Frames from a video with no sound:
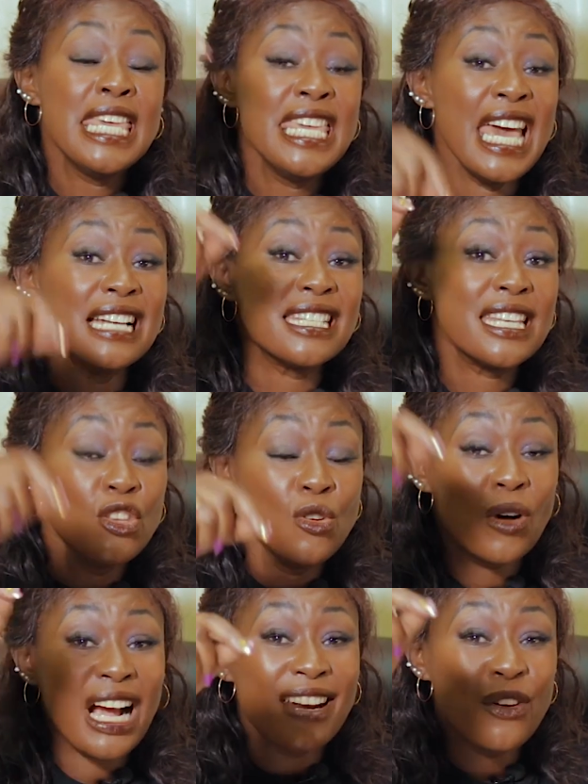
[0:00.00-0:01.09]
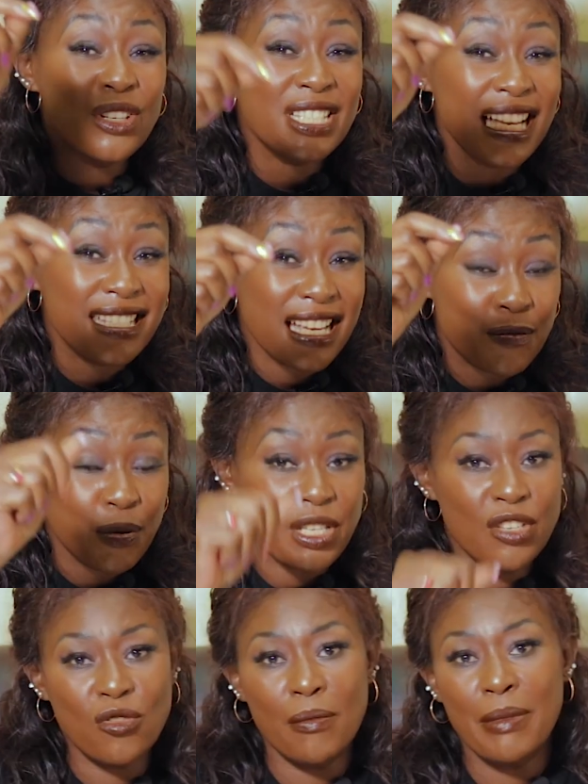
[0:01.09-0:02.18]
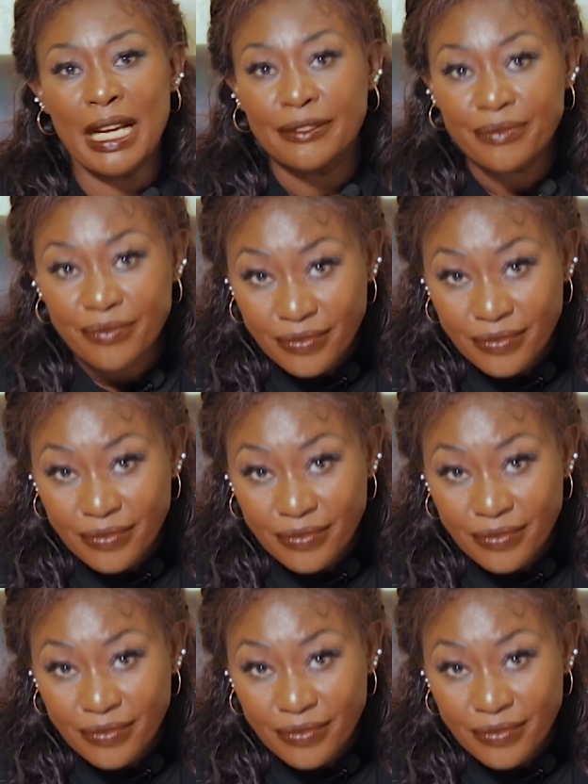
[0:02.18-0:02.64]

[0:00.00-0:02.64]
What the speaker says: Yet you cannot judge a spiritual man.